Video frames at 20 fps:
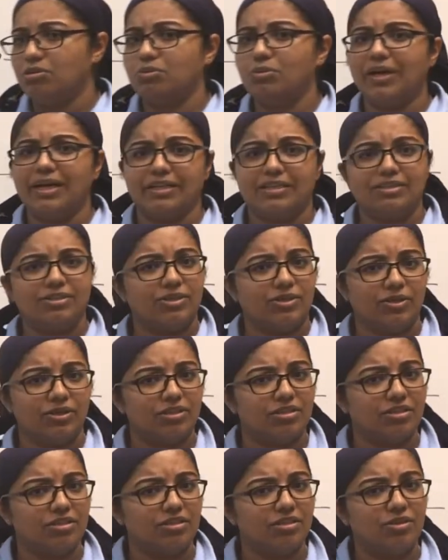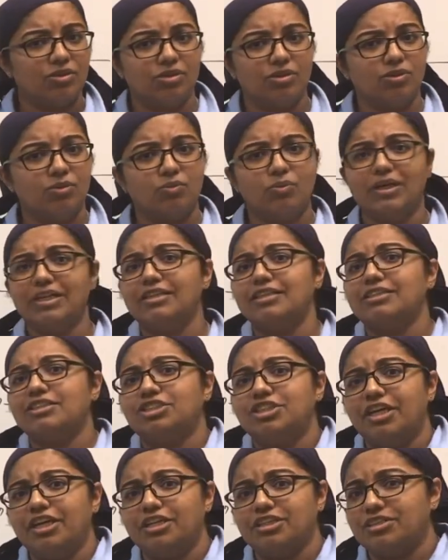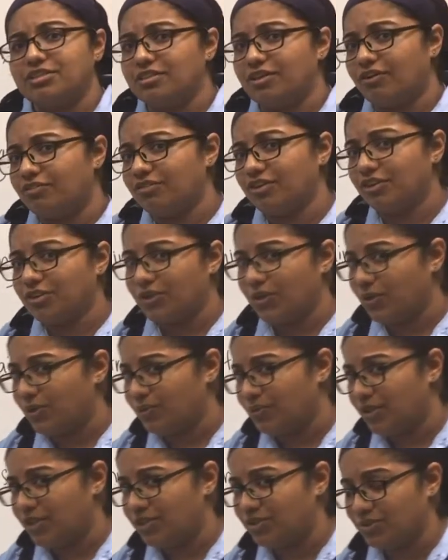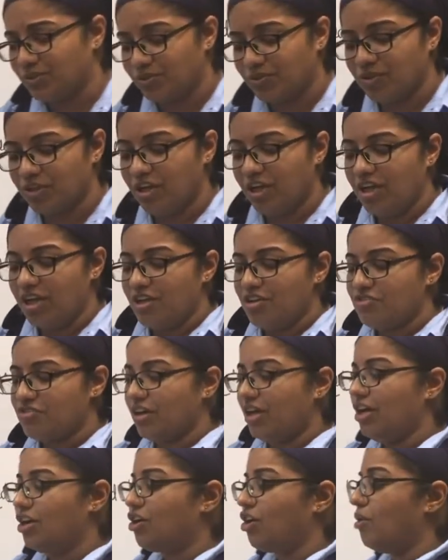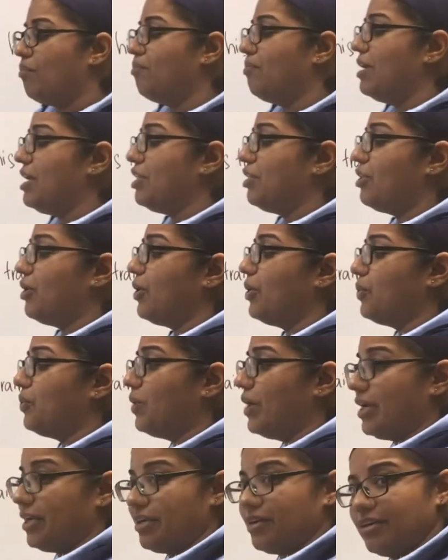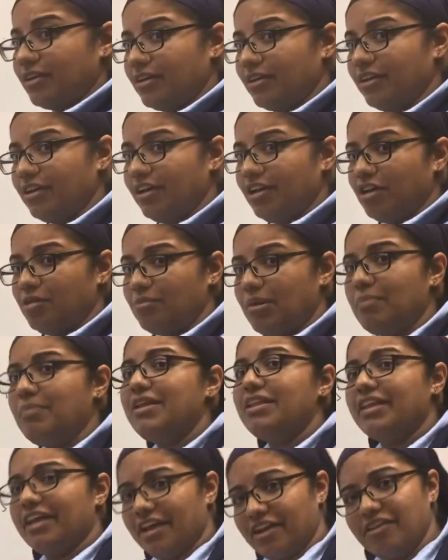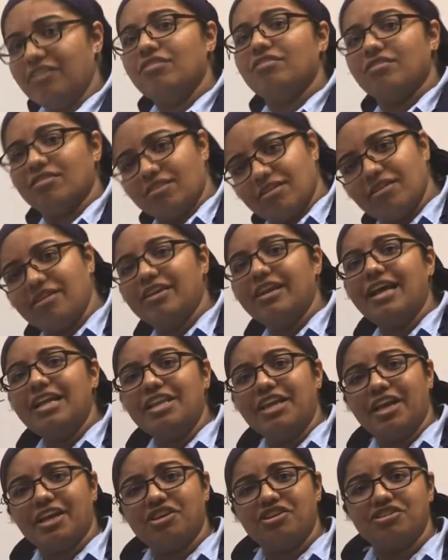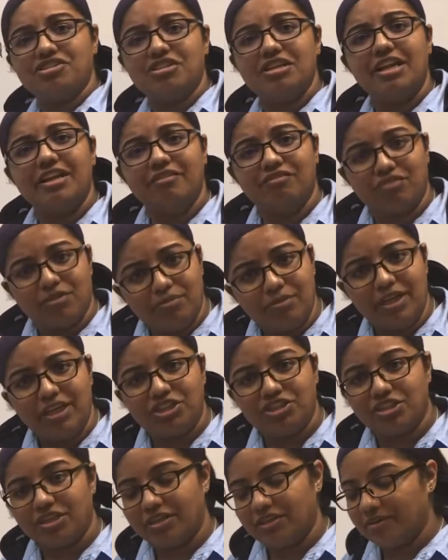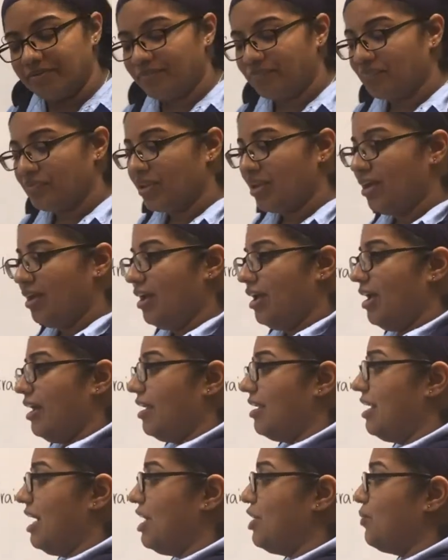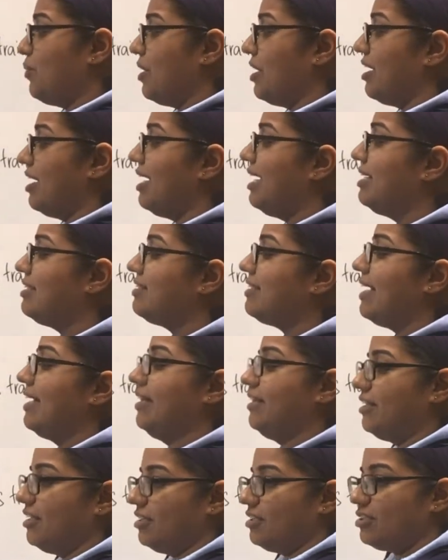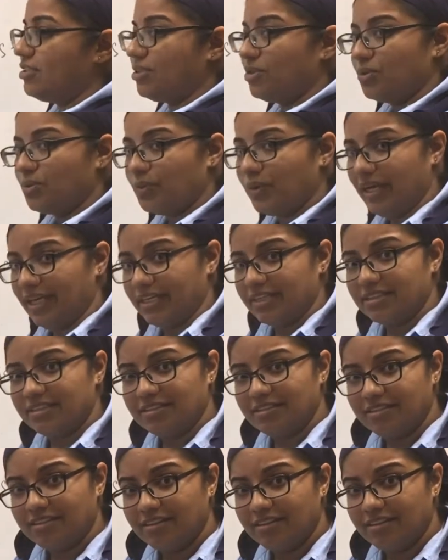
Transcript: What thought? What the change of the thought will do. So a complete thought, what? Maybe there is another additional information. Another one, a sentence. What?